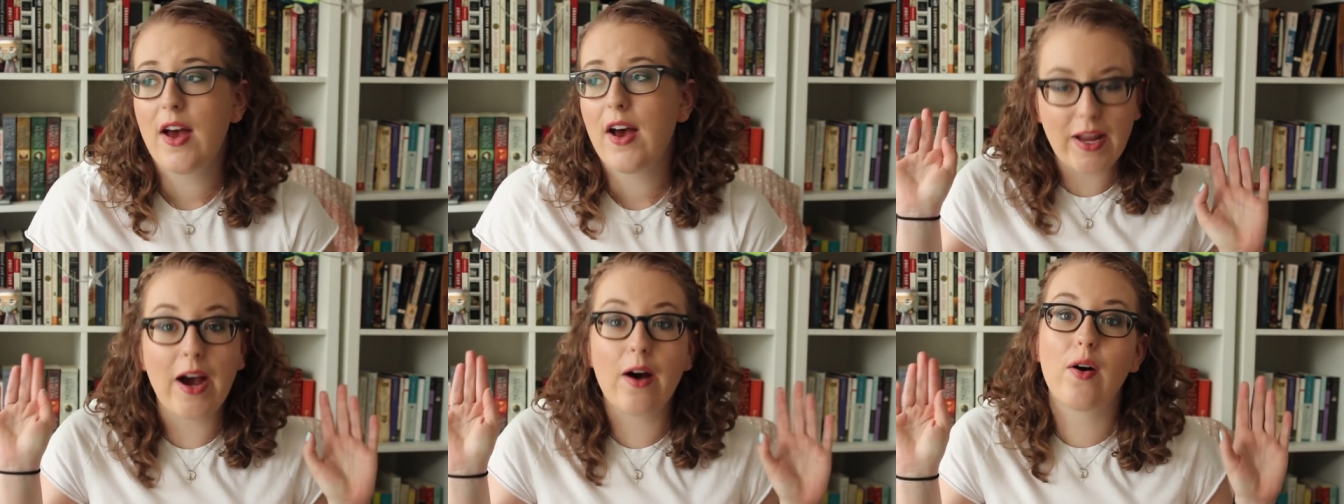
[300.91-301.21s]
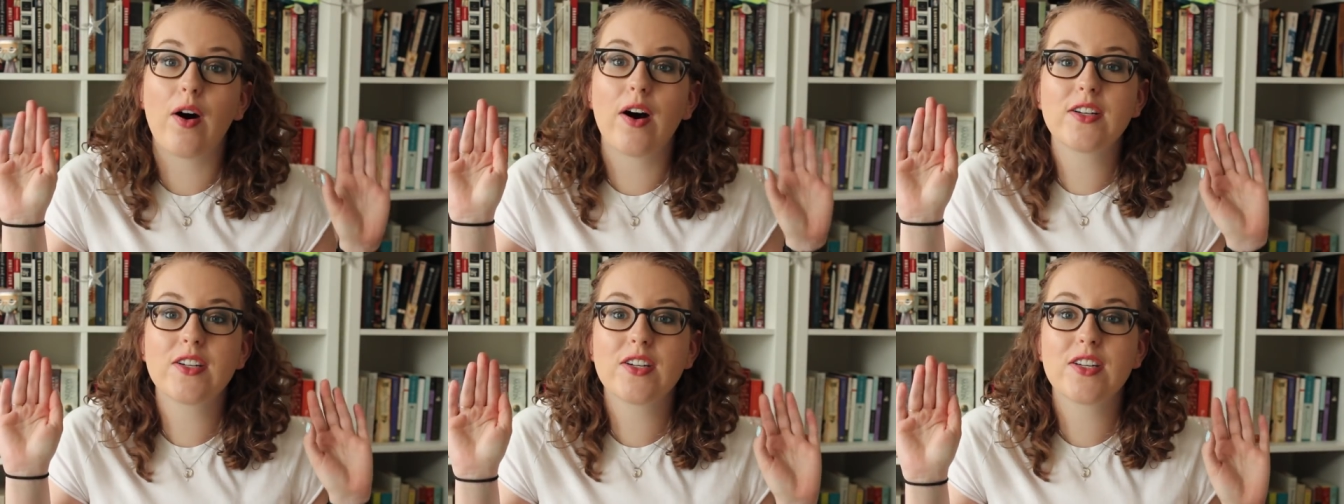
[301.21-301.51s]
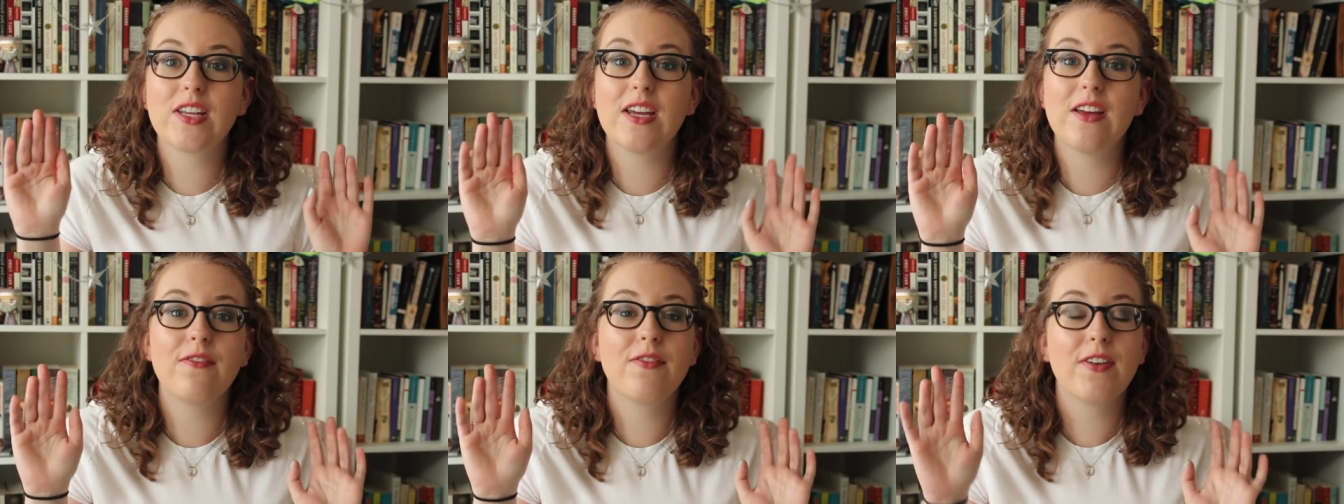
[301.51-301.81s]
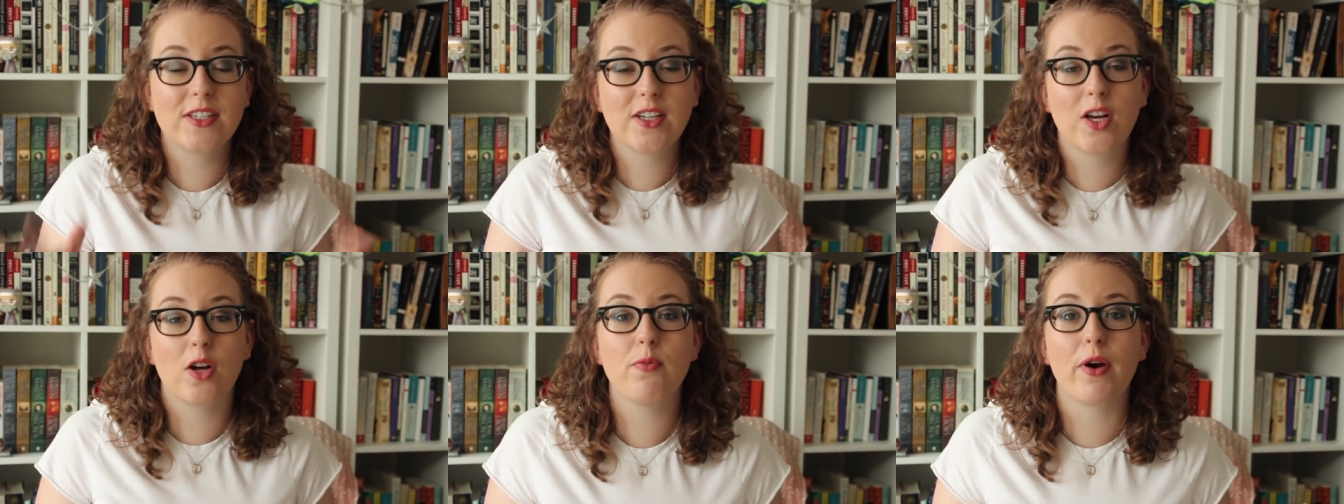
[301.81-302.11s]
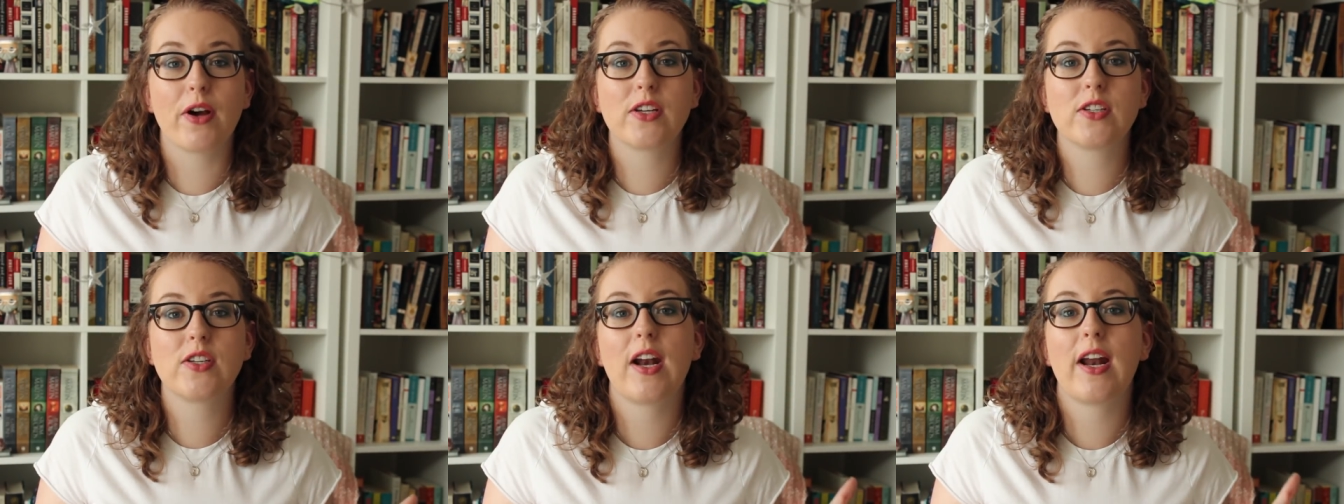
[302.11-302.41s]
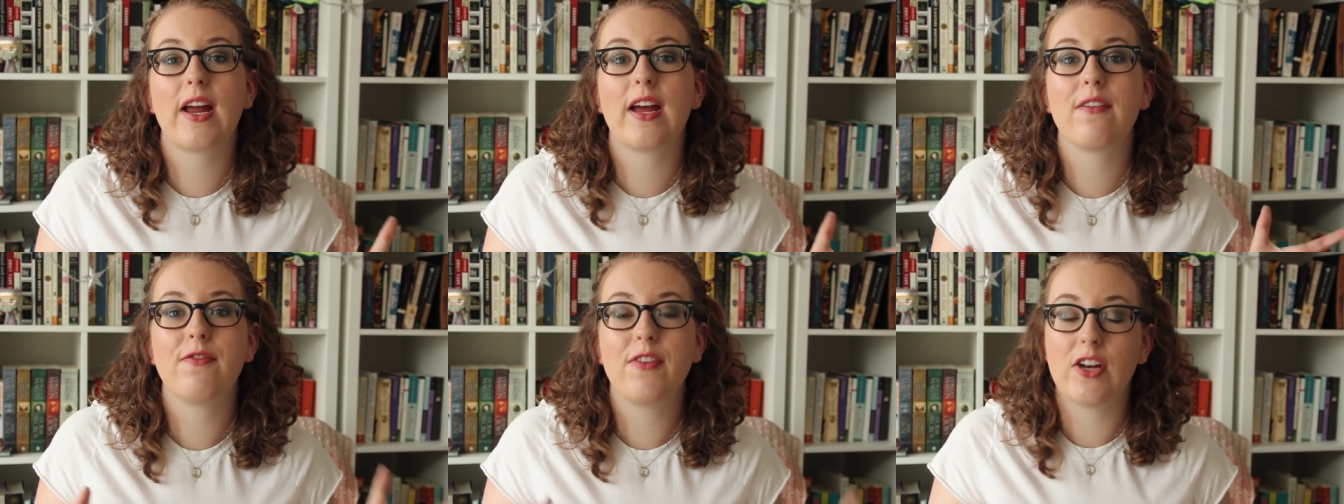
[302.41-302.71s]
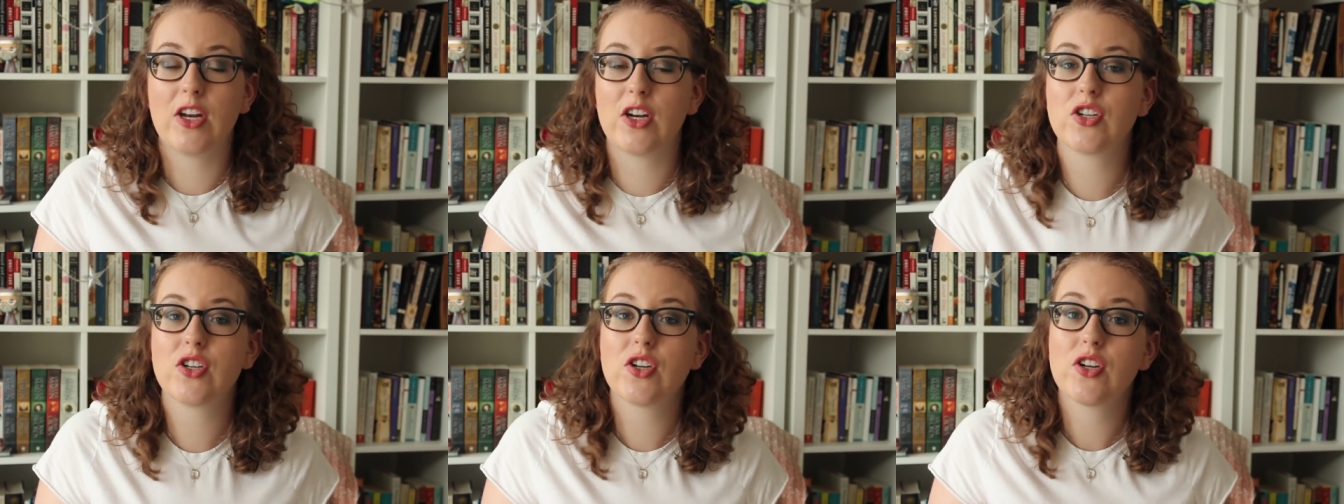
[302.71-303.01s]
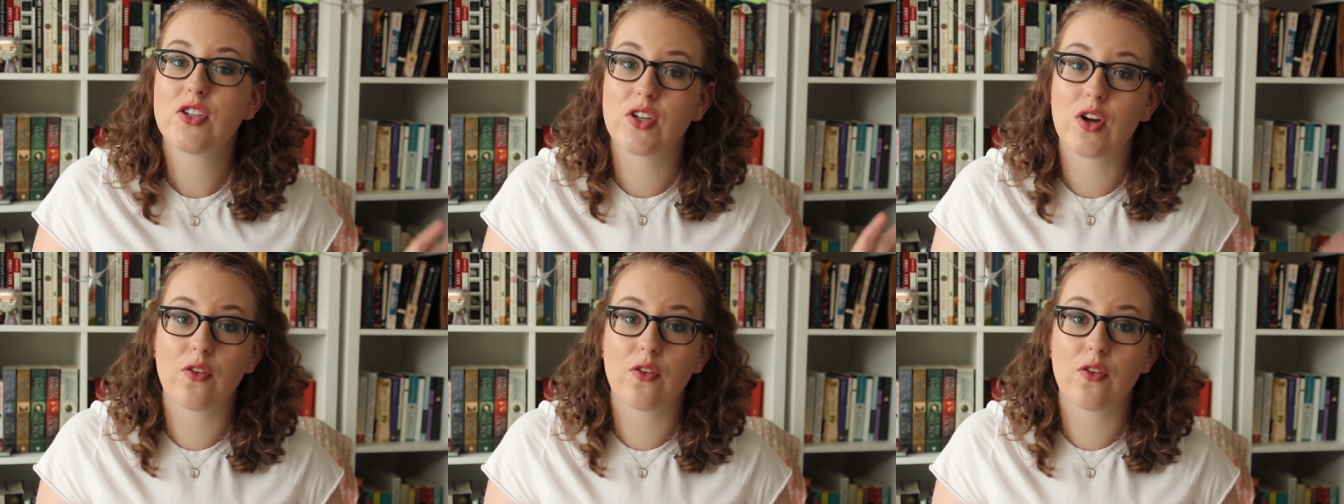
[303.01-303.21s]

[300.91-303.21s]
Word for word: Now, onto the physical books that I have finished